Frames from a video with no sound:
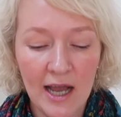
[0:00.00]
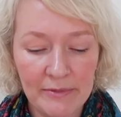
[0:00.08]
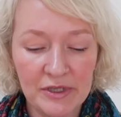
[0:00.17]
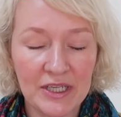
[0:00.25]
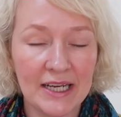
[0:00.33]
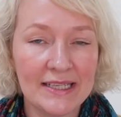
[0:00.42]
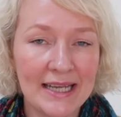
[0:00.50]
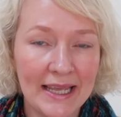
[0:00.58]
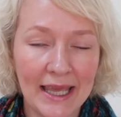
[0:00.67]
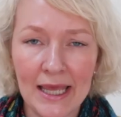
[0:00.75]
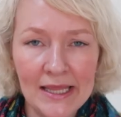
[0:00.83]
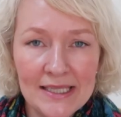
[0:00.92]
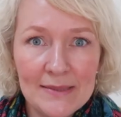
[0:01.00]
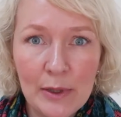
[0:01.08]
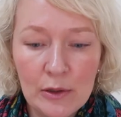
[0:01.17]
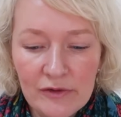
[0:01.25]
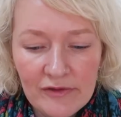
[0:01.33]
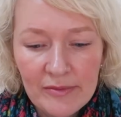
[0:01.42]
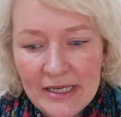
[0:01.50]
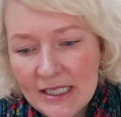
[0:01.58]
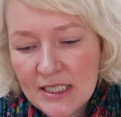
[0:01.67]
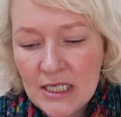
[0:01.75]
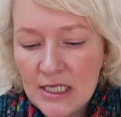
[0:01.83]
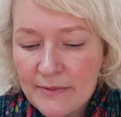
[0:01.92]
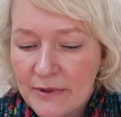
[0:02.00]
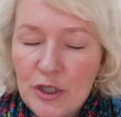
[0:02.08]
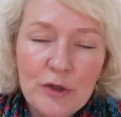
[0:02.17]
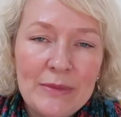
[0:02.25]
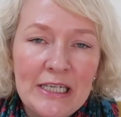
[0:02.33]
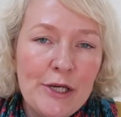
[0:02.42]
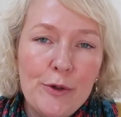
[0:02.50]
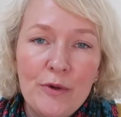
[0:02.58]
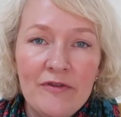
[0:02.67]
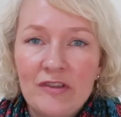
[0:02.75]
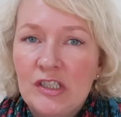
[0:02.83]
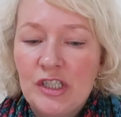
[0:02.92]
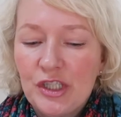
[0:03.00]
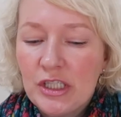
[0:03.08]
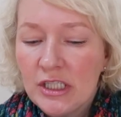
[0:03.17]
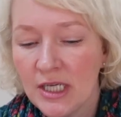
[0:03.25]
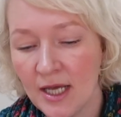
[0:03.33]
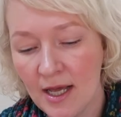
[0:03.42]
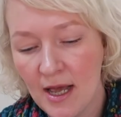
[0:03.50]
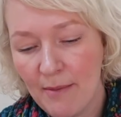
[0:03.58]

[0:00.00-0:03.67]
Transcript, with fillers: I'm just gonna take inspo from it and I'm gonna do my own version.